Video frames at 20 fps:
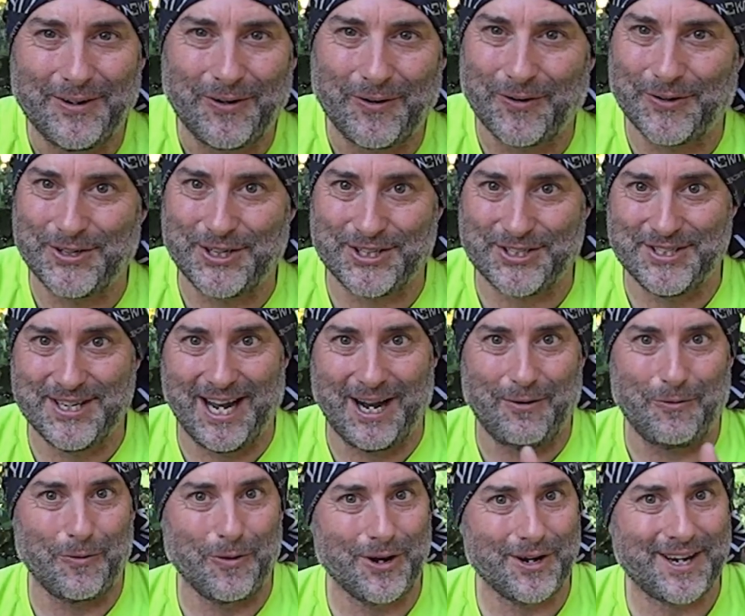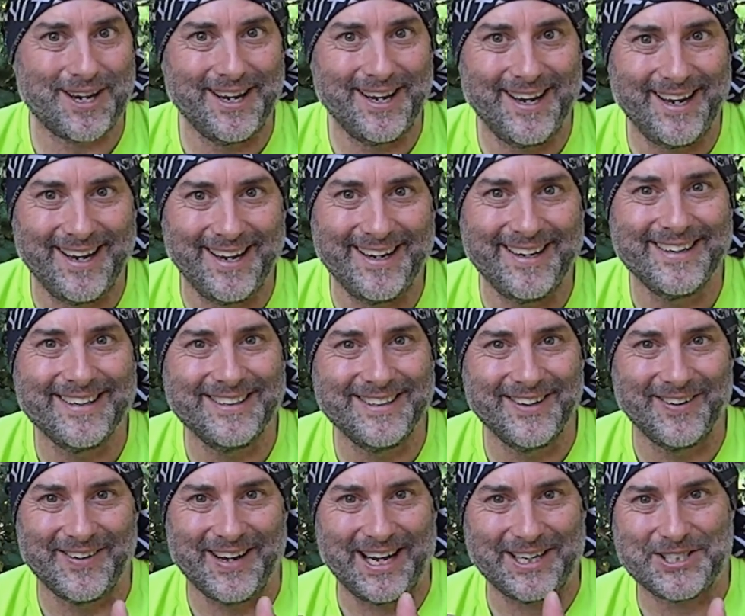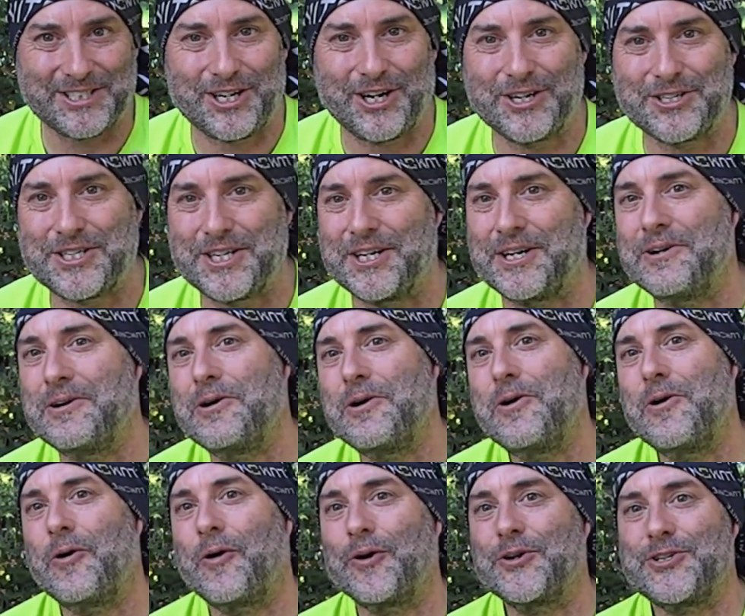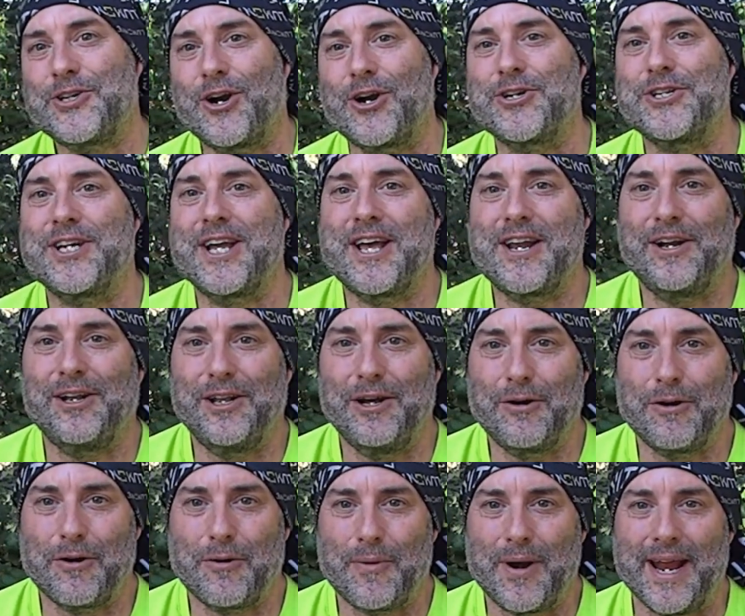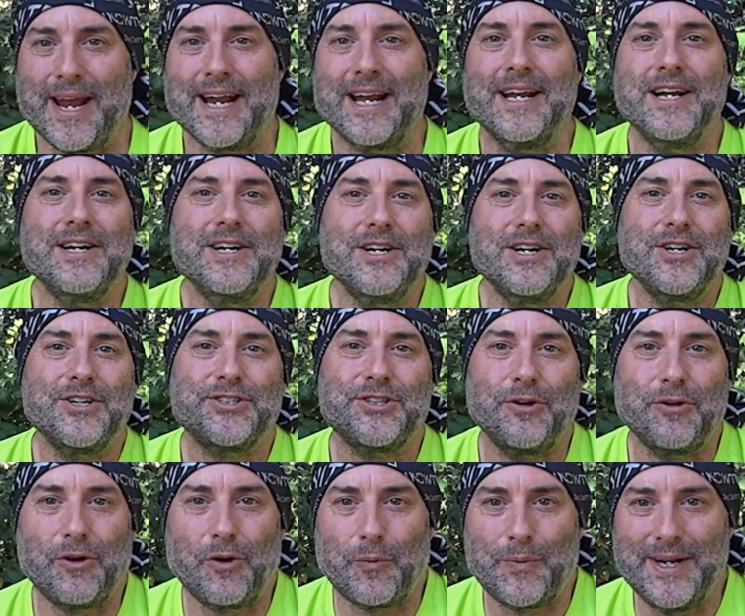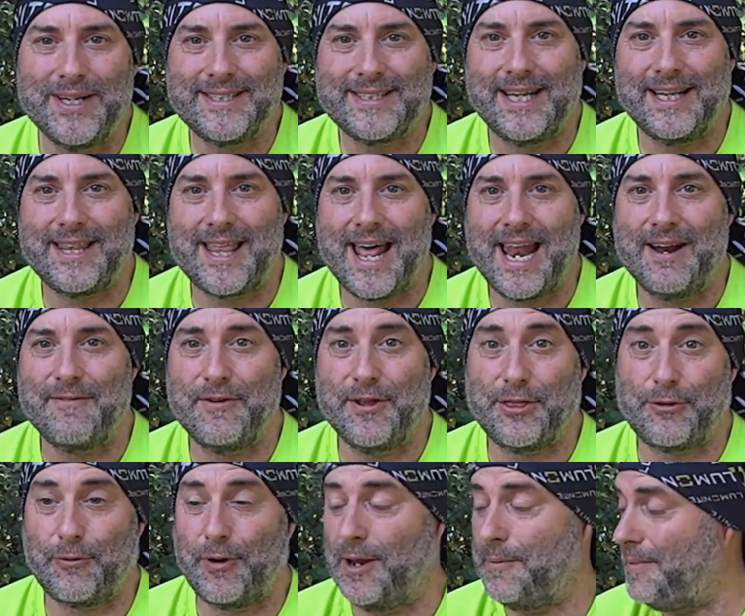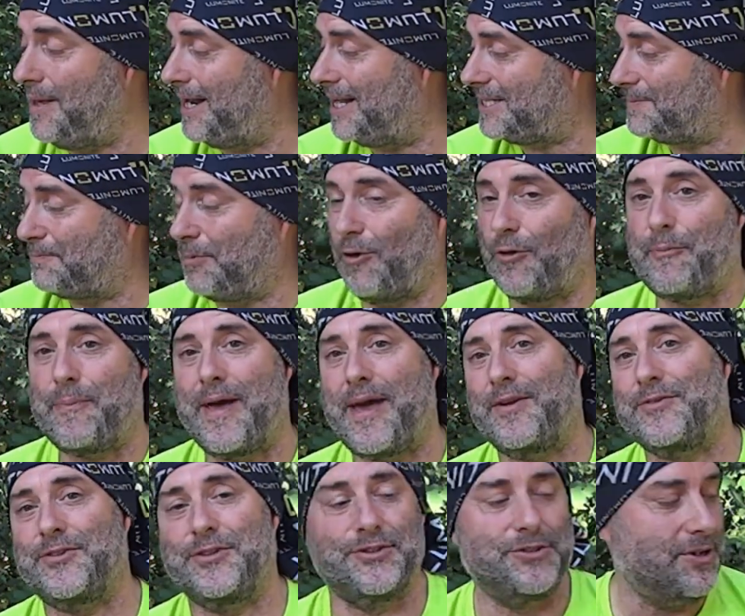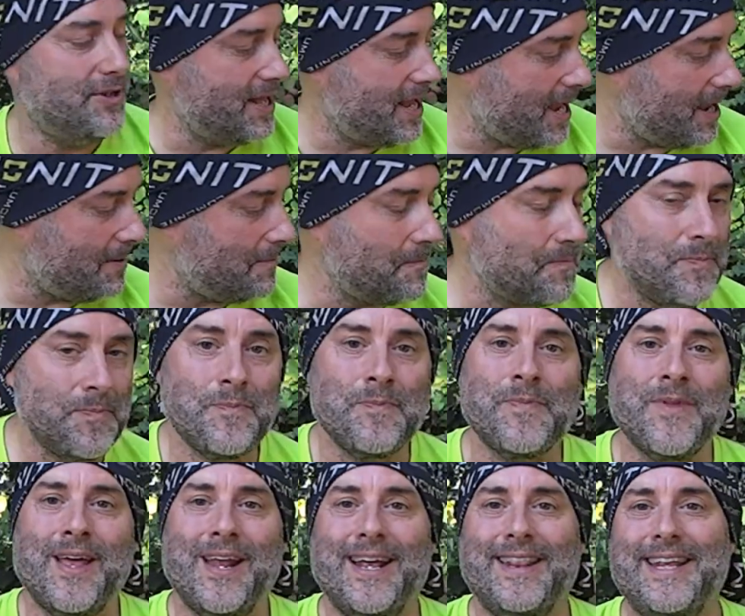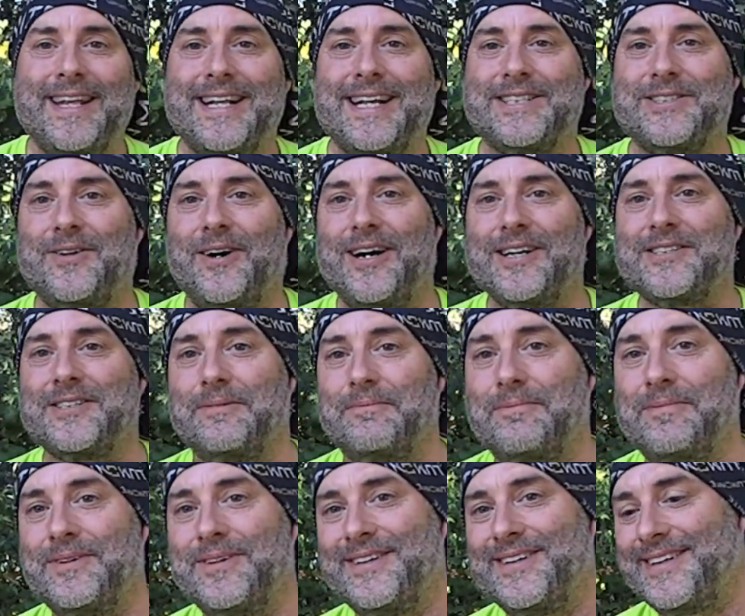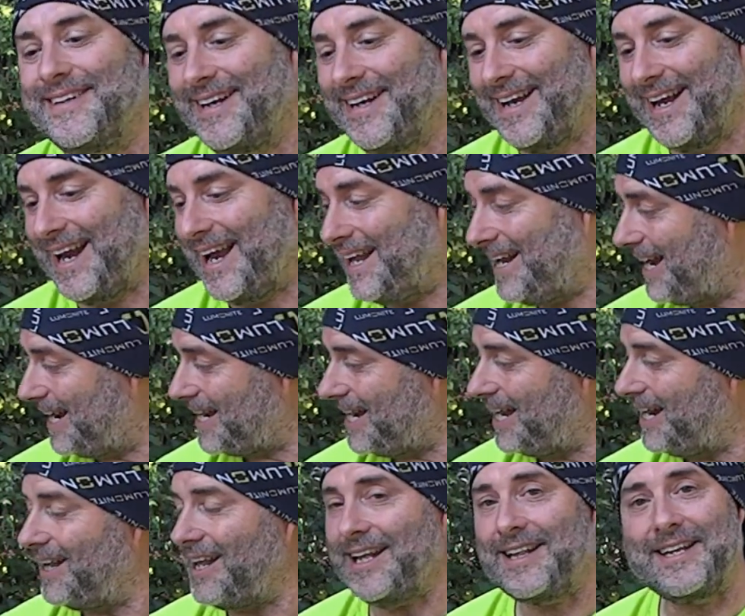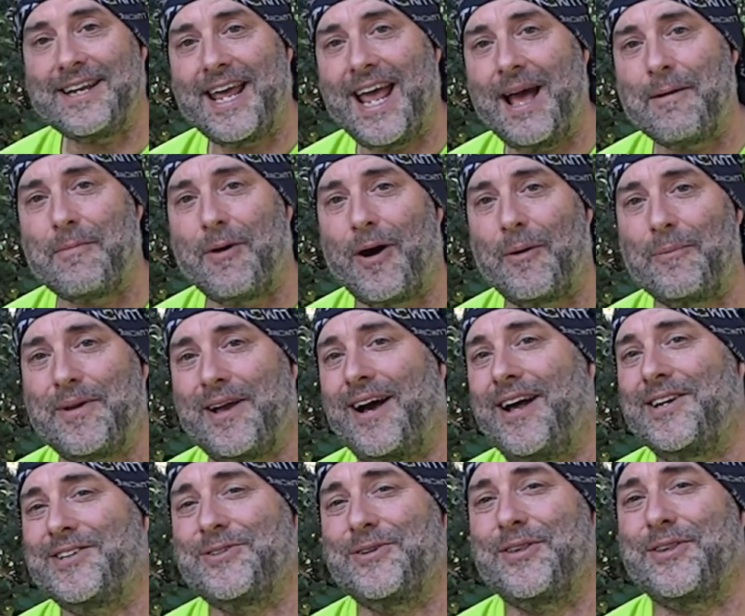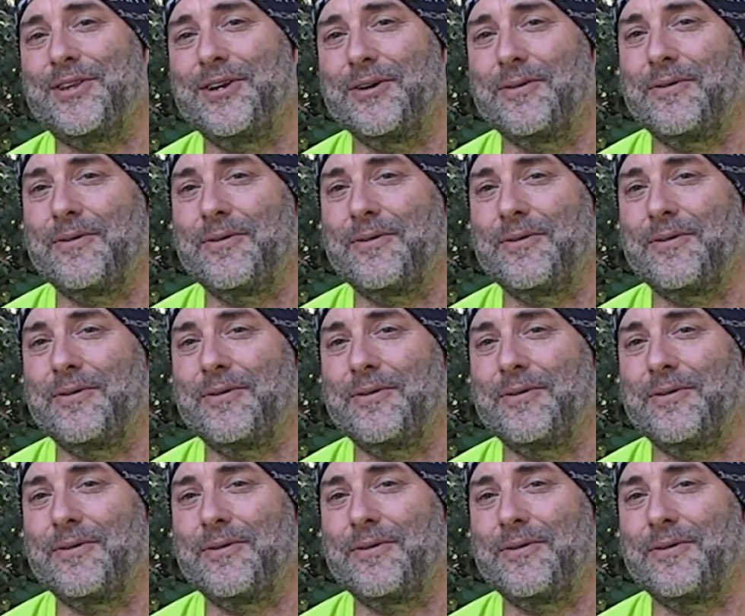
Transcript: or just not working, you know, not charging, or charging at a lower rate. So it'll reset that every three minutes. Both panels will do that, and I think that's awesome. And I kind of like the cam, I'll be honest with you.